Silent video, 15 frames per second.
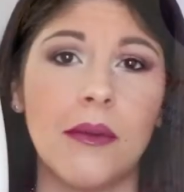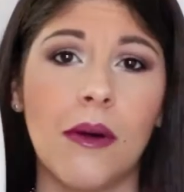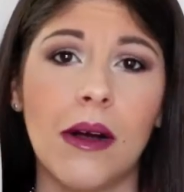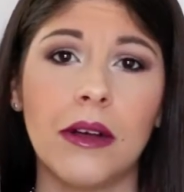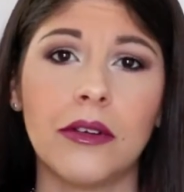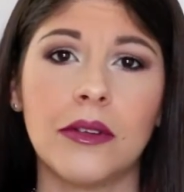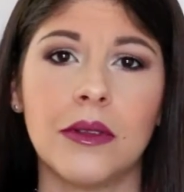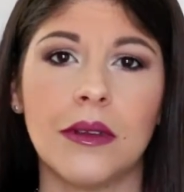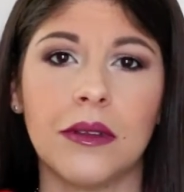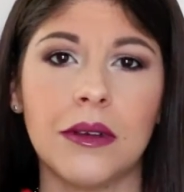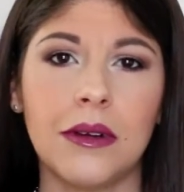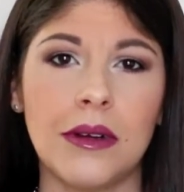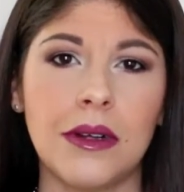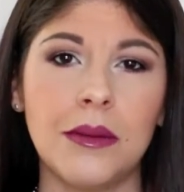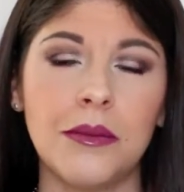Wash. This
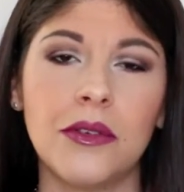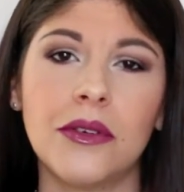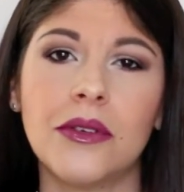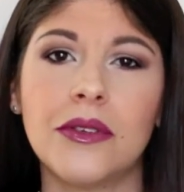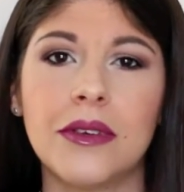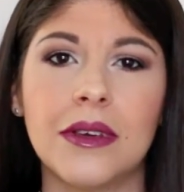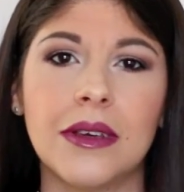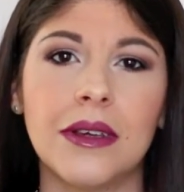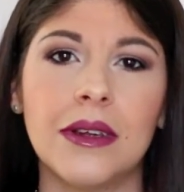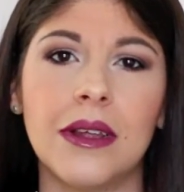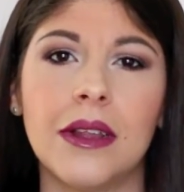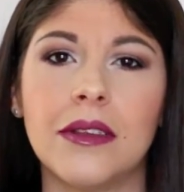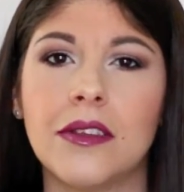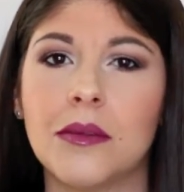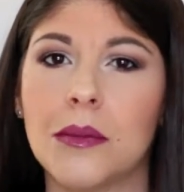calms your skin.
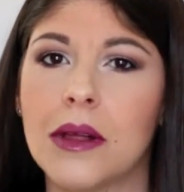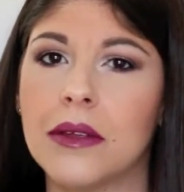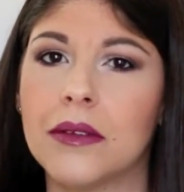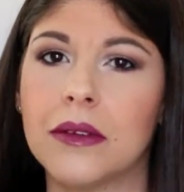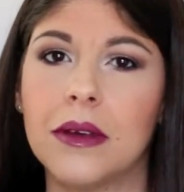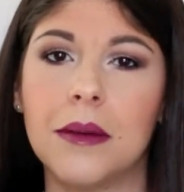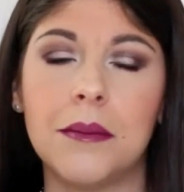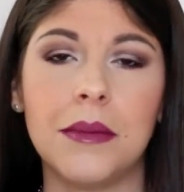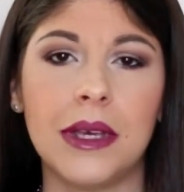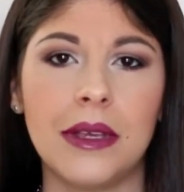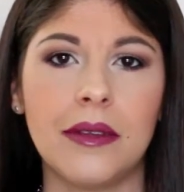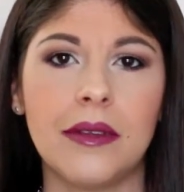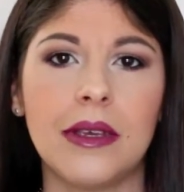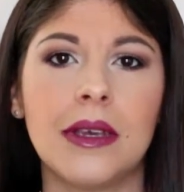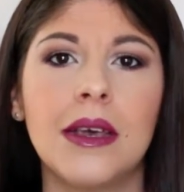It smells
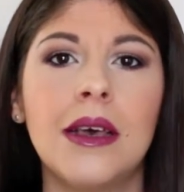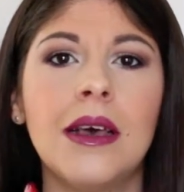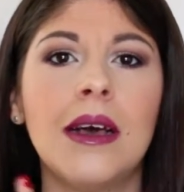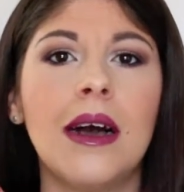amazing.